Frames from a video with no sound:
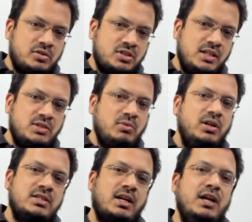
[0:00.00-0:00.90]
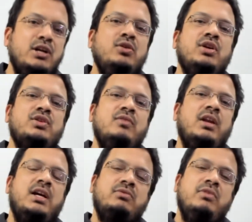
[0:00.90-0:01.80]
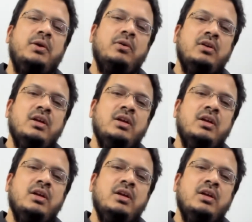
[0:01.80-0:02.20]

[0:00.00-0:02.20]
see this video as a continuation of the last video.